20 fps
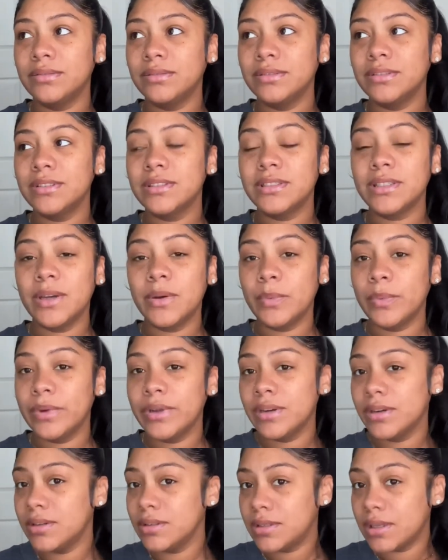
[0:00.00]
It sounds
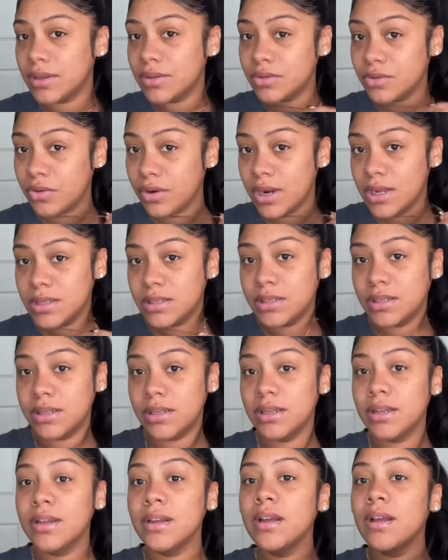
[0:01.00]
weird. It sounds
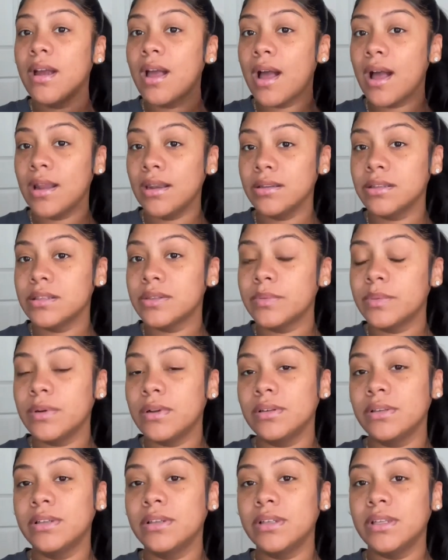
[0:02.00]
scratchy. I look
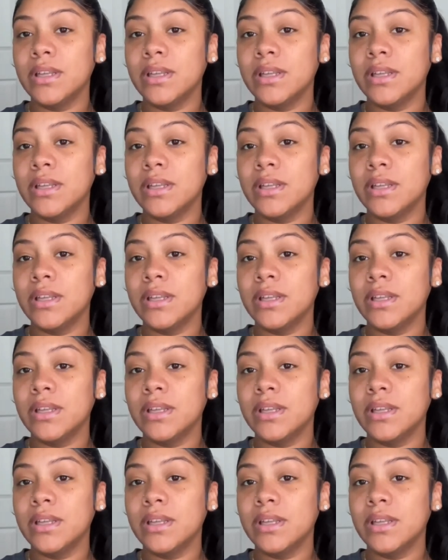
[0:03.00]
swollen.